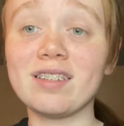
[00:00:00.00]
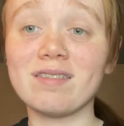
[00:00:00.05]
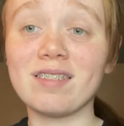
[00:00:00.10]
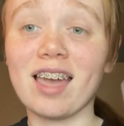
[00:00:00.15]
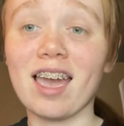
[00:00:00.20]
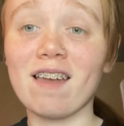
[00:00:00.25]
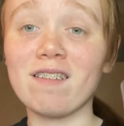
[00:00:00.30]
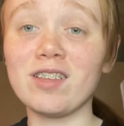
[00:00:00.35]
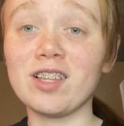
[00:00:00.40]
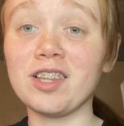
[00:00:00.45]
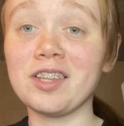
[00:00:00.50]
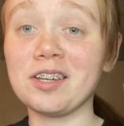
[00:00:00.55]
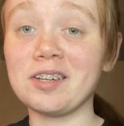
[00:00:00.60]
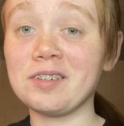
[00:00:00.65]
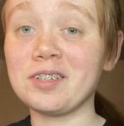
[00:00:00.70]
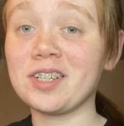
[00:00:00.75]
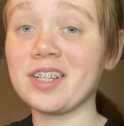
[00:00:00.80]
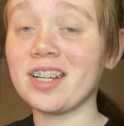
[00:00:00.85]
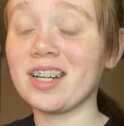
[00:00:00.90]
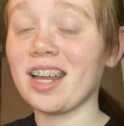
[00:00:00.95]
I have the
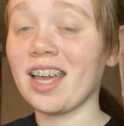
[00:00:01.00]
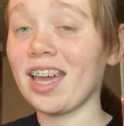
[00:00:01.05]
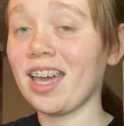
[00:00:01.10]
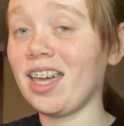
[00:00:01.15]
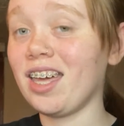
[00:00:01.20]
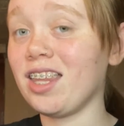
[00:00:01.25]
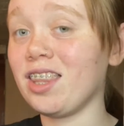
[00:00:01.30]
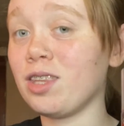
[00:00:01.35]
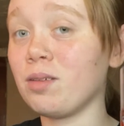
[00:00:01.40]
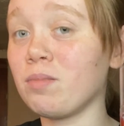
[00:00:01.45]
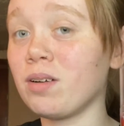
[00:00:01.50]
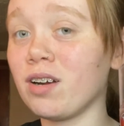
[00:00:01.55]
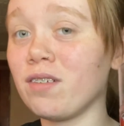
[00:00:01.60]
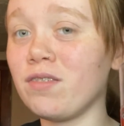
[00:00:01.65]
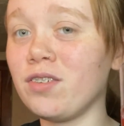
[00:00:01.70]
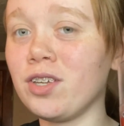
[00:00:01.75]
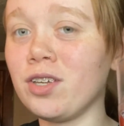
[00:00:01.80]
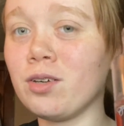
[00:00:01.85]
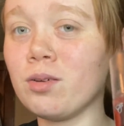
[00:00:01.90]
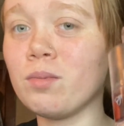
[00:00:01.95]
lotion and the
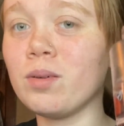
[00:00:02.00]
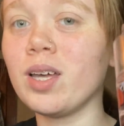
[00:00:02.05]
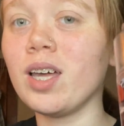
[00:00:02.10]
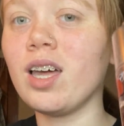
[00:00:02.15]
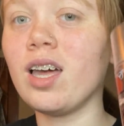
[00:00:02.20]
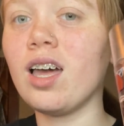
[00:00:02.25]
perfume.